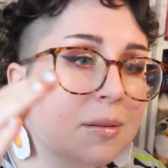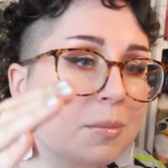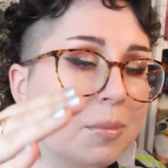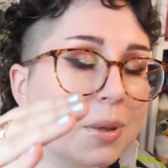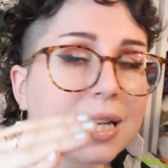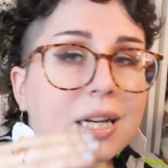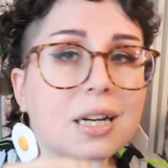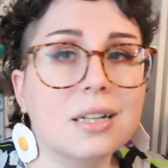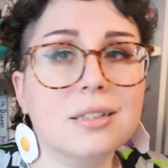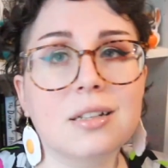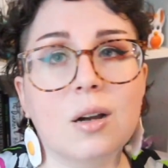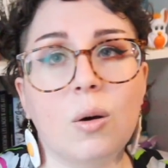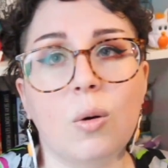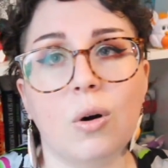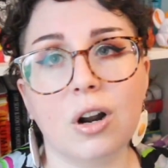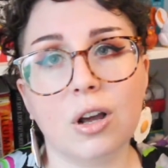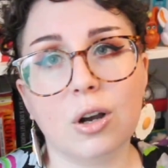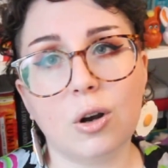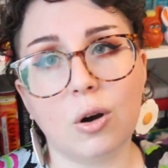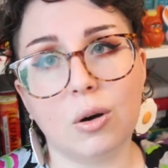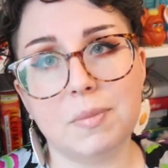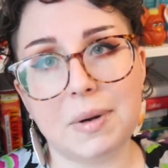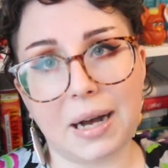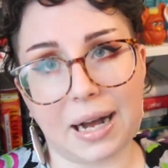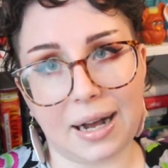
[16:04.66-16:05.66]
Because I want to
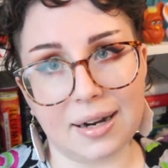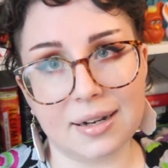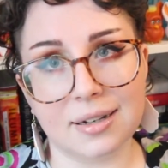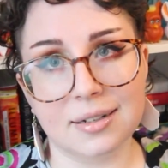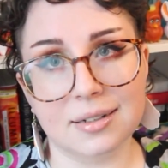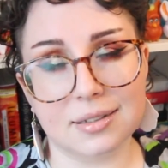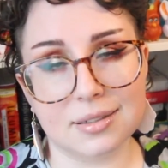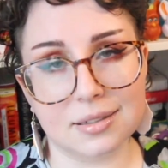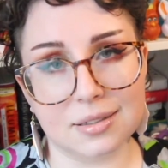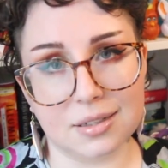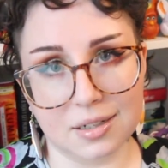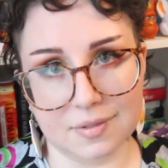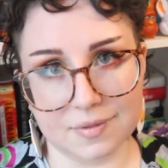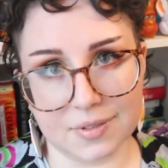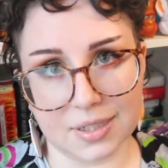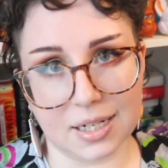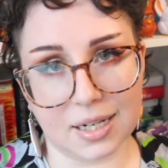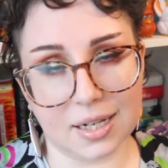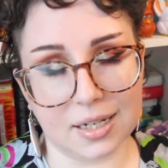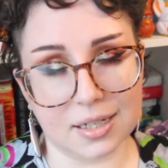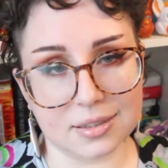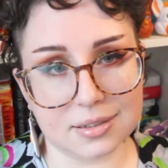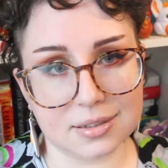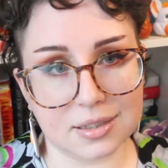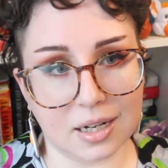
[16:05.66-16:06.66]
go back into Stephen
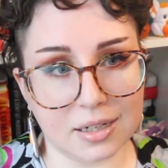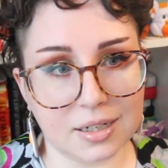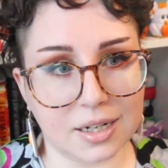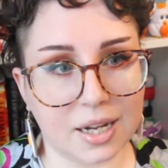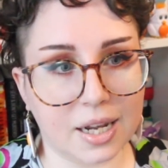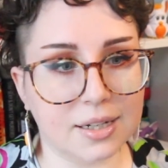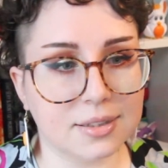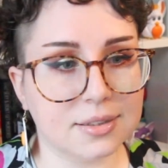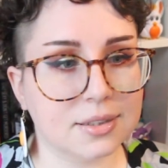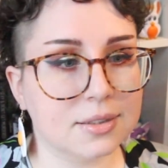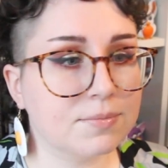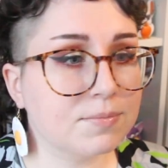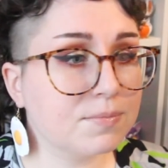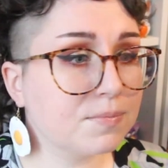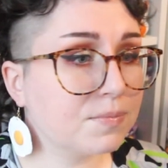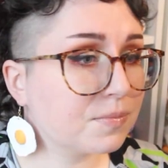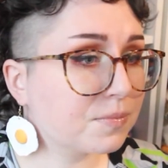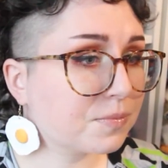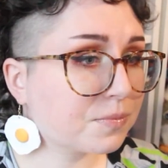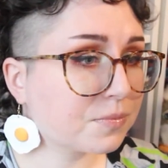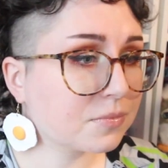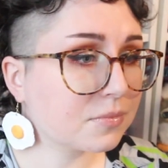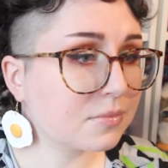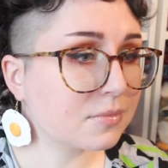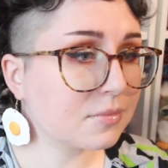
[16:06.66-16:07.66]
King Sundays.
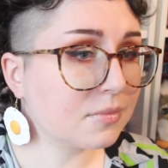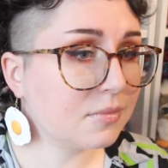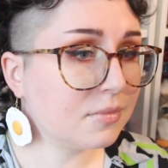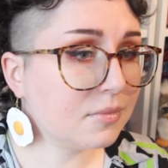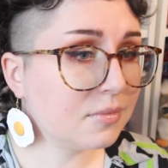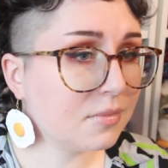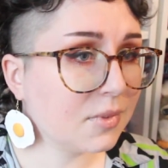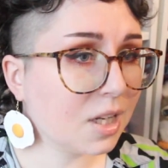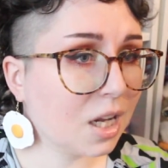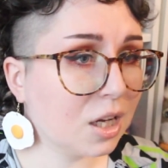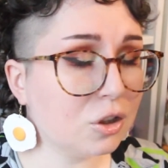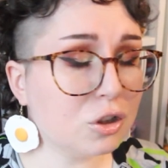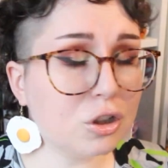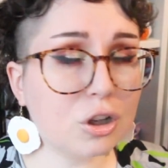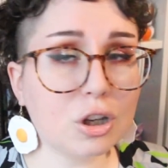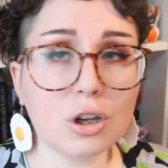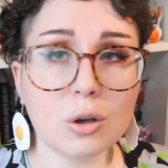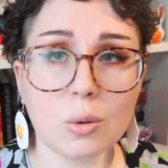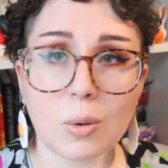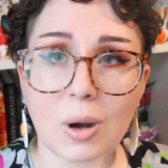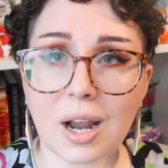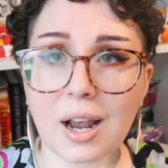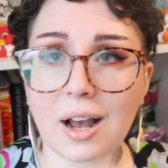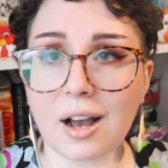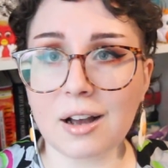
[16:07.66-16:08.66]
And
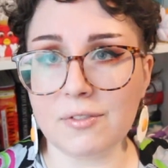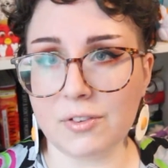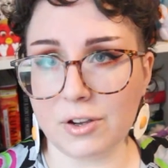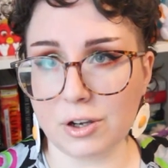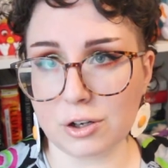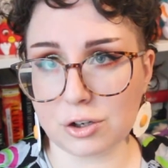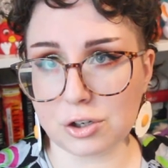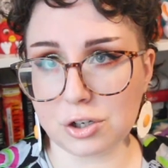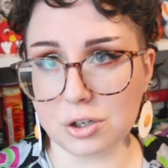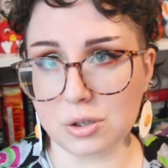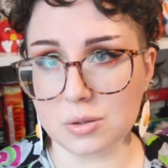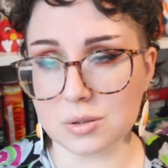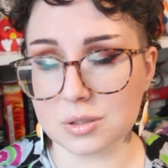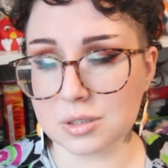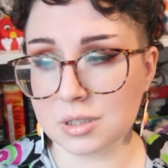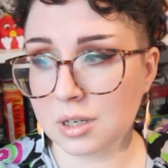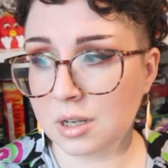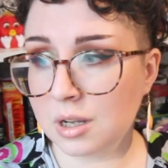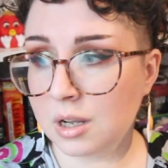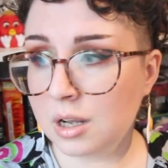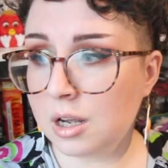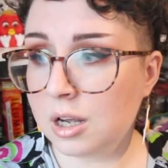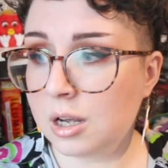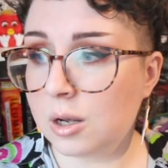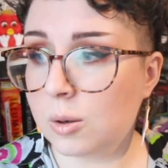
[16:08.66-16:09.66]
do I have issues
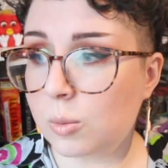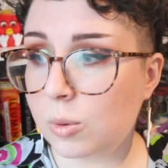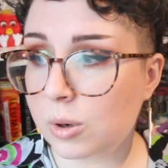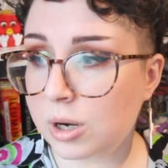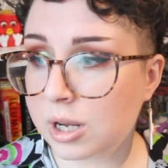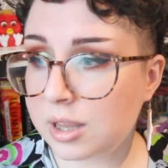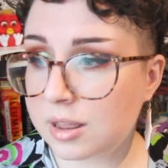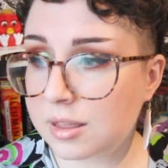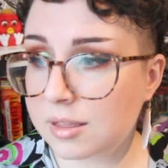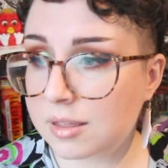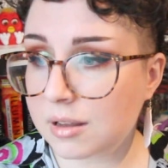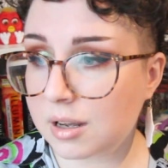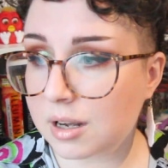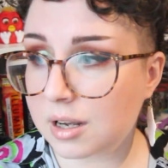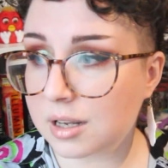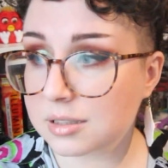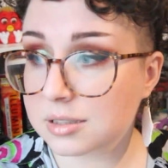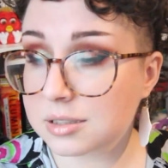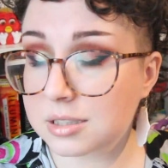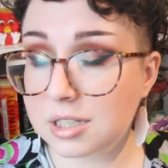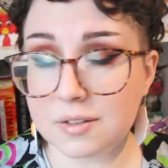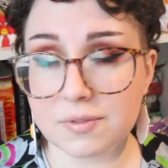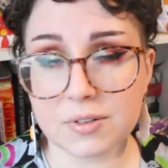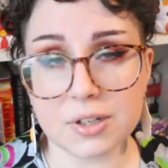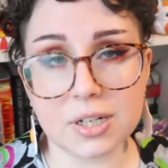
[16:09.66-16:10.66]
with
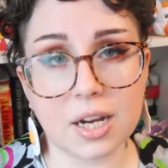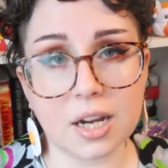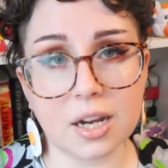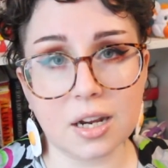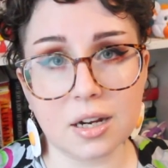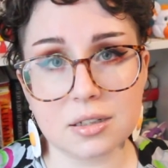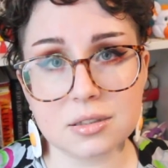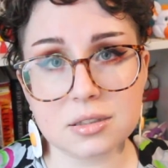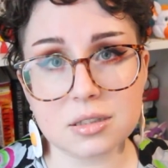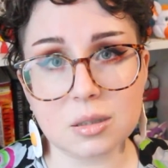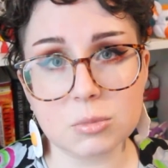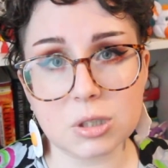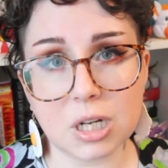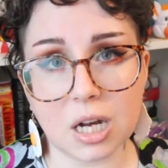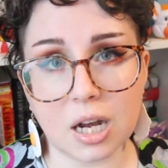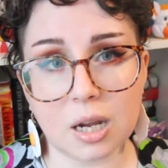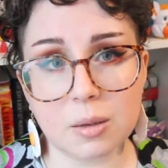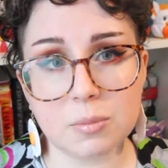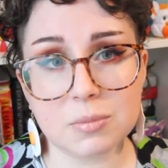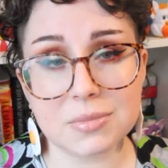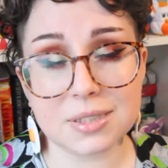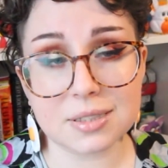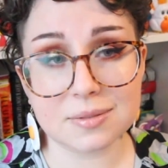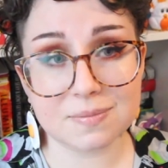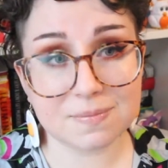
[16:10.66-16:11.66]
Stephen King
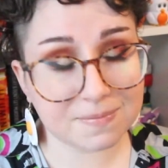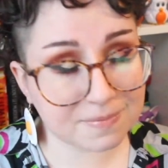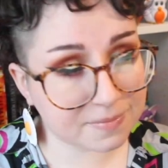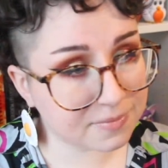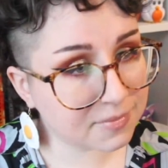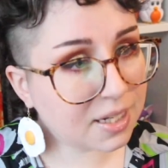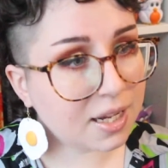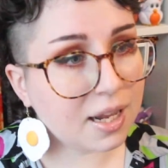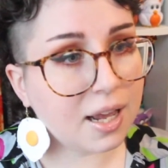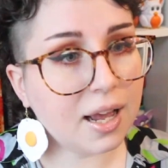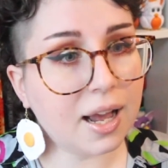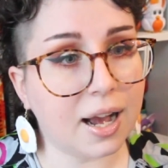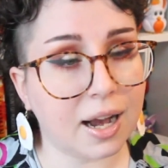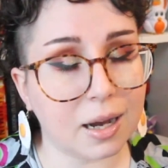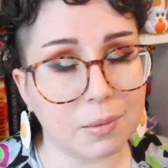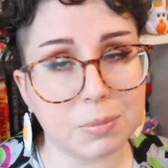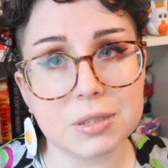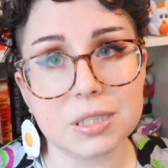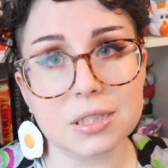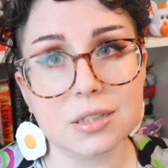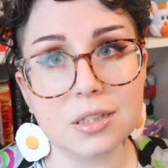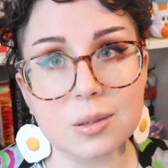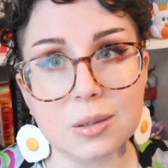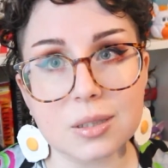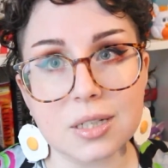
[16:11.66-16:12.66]
sometimes?
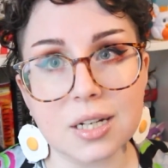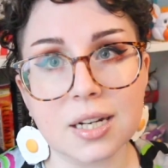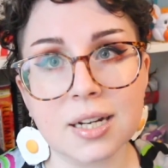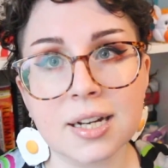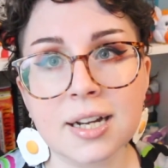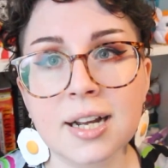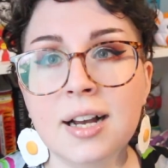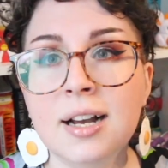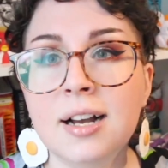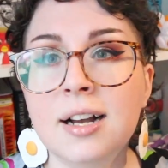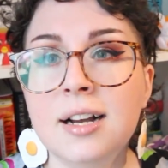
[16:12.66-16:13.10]
Absolutely.